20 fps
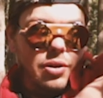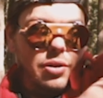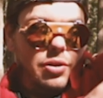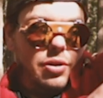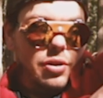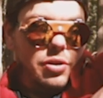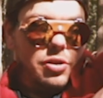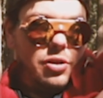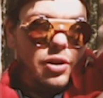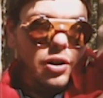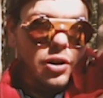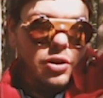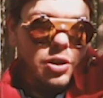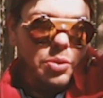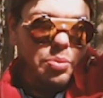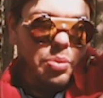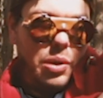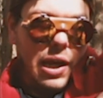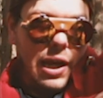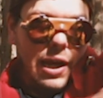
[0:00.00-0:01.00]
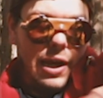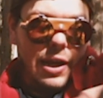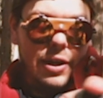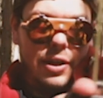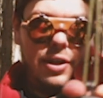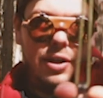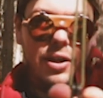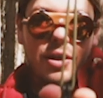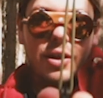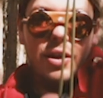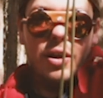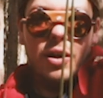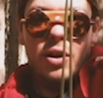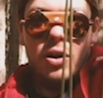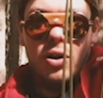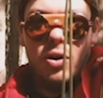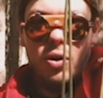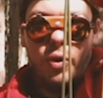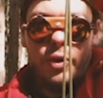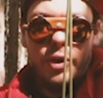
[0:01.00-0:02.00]
to start to pan,
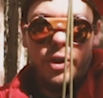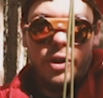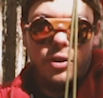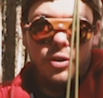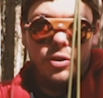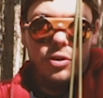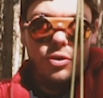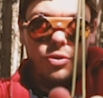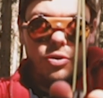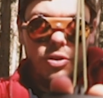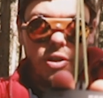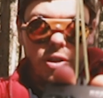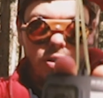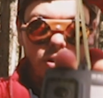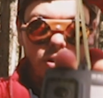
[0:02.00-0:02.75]
or you can use it